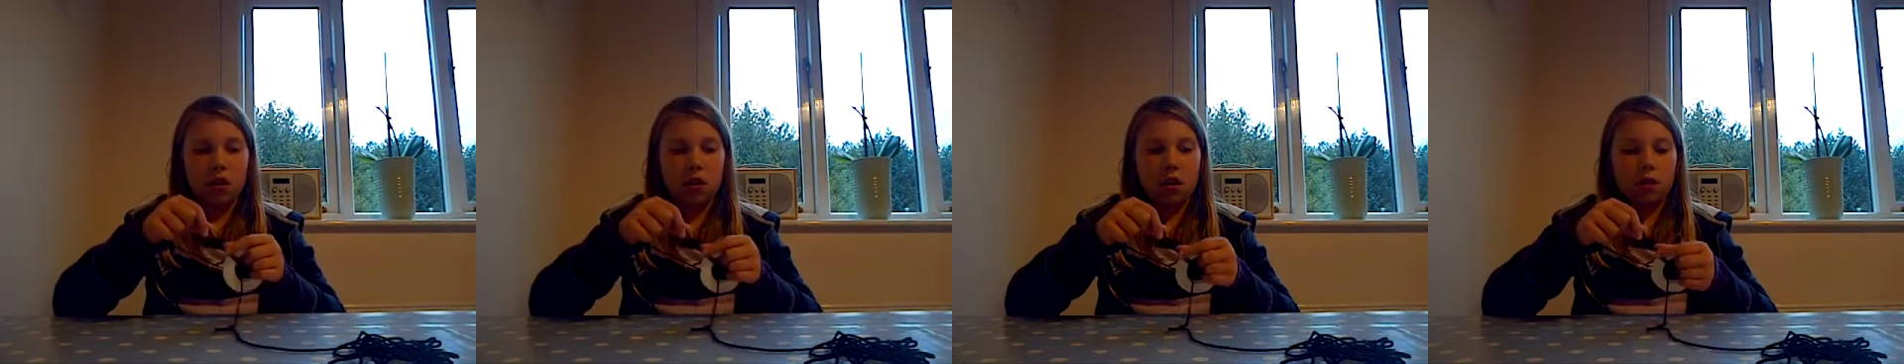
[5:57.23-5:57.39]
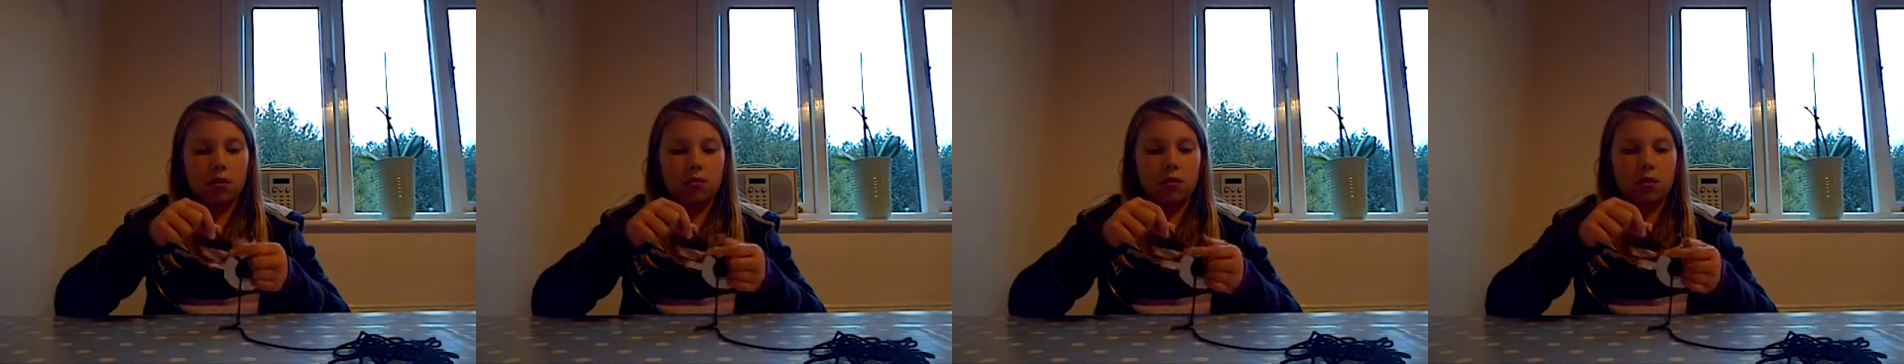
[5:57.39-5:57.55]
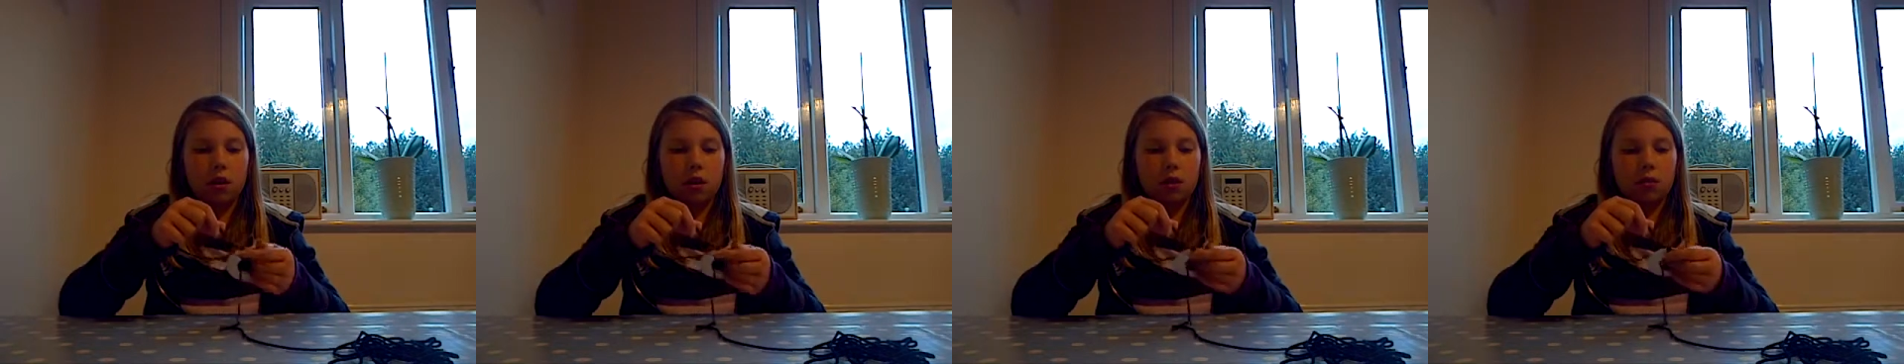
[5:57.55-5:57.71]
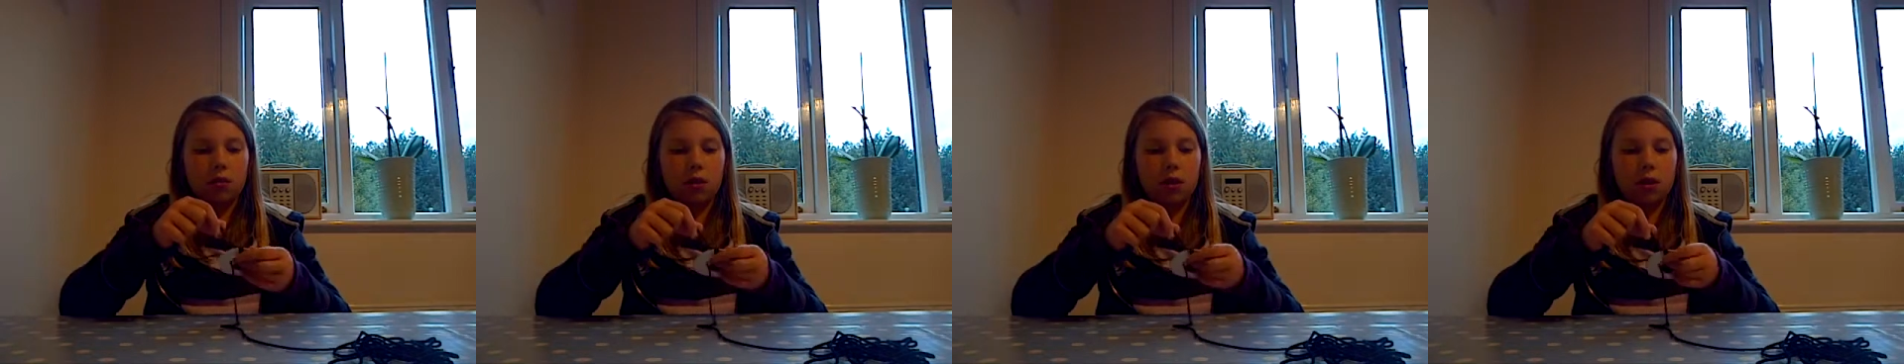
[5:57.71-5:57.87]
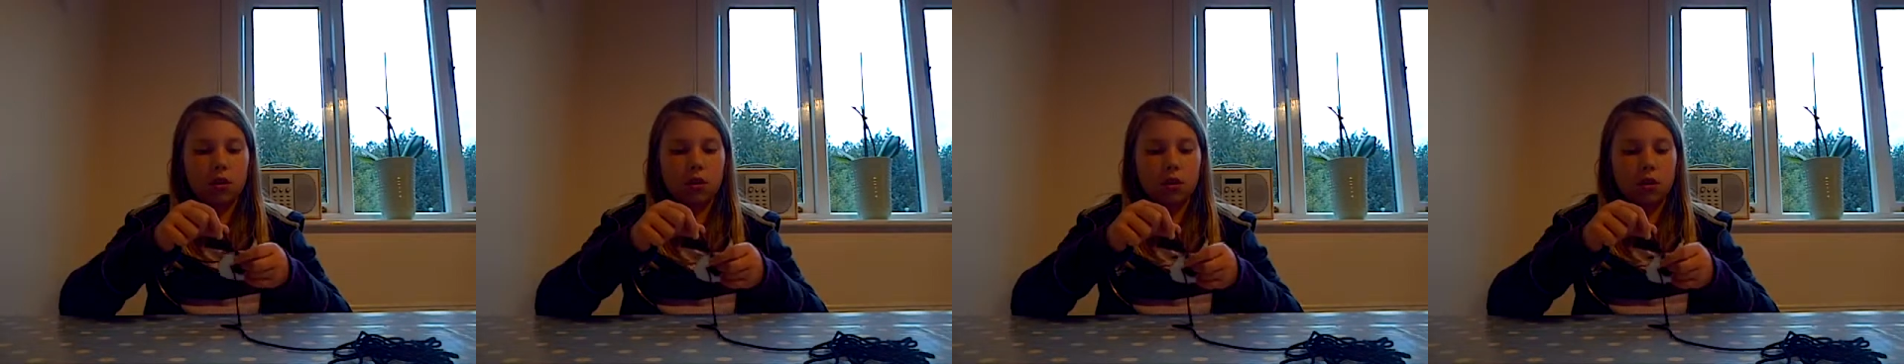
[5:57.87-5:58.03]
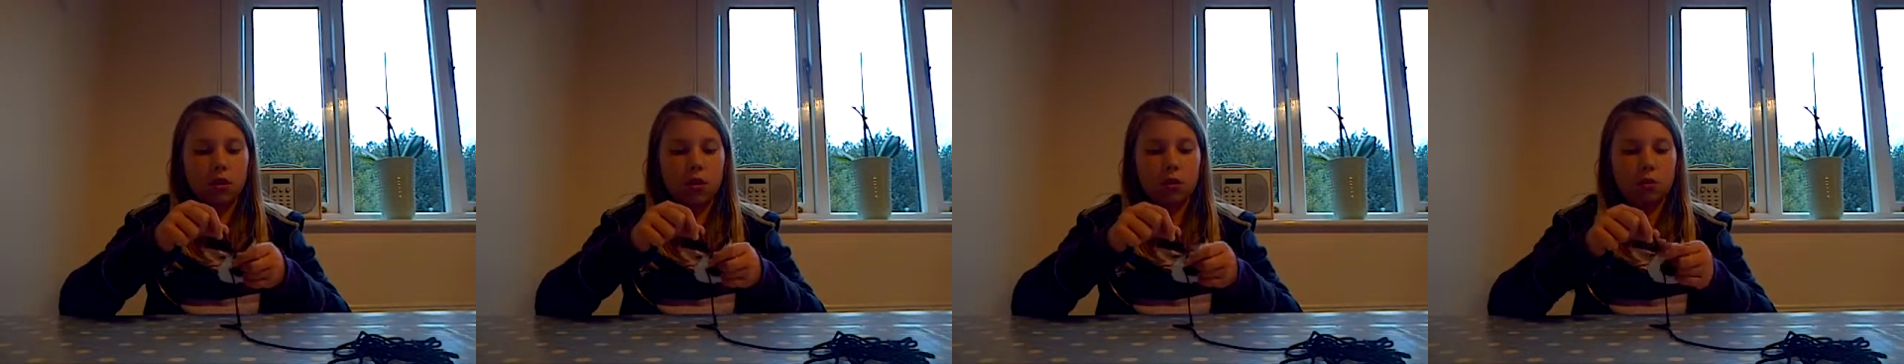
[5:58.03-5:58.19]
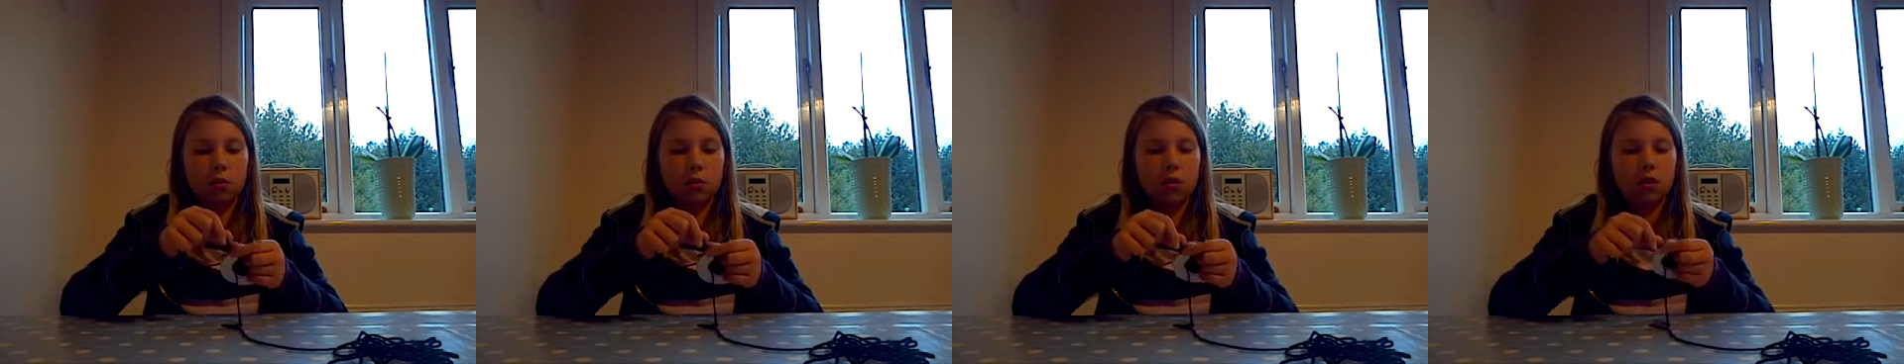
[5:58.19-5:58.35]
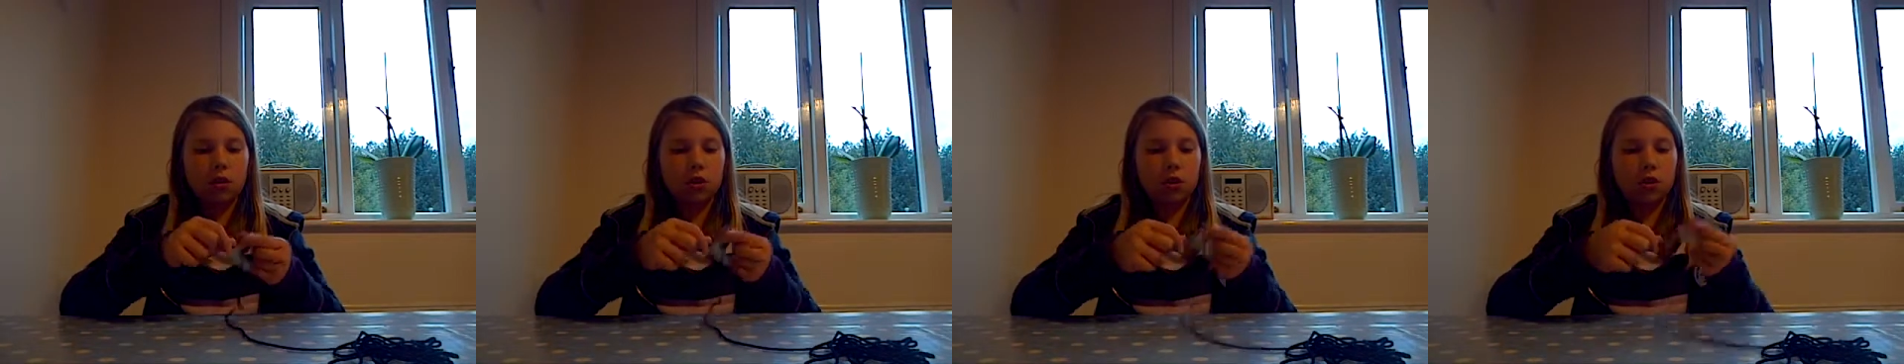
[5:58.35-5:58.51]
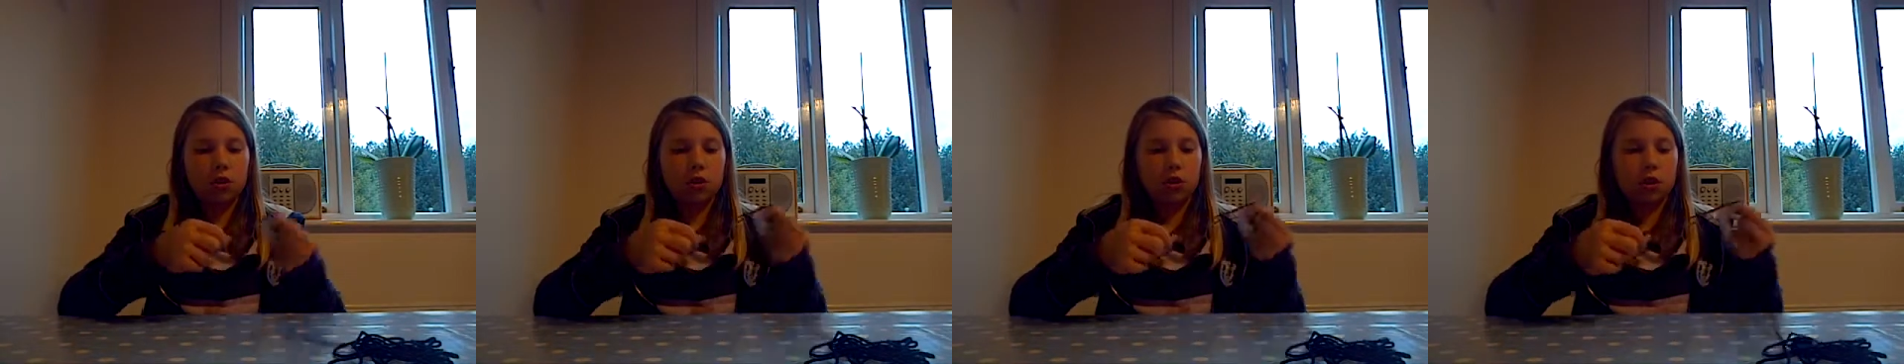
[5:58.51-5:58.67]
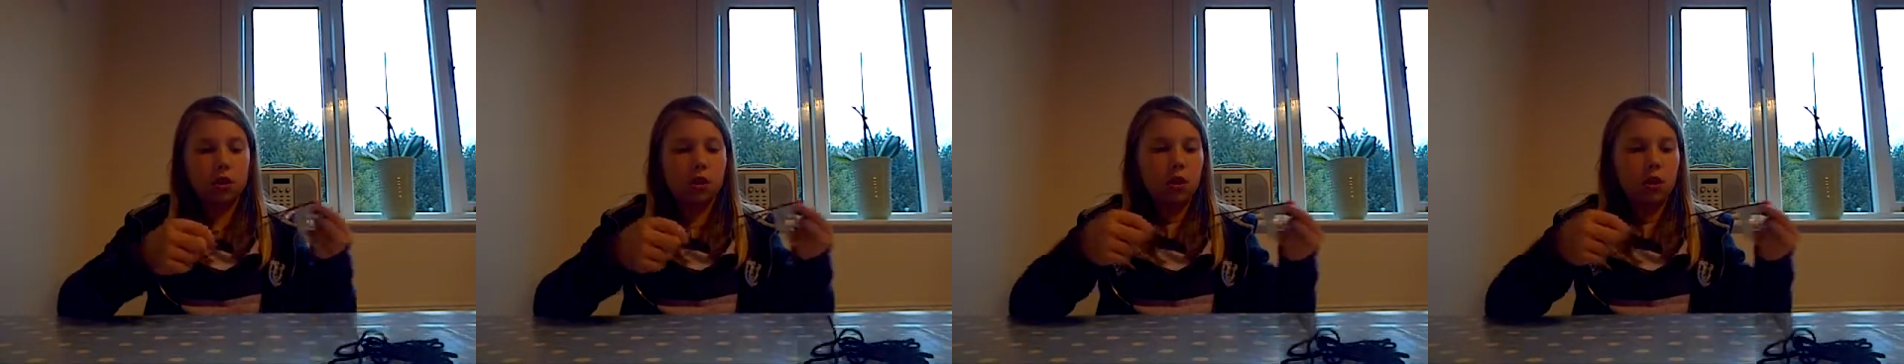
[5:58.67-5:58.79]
if I were you, I wouldn't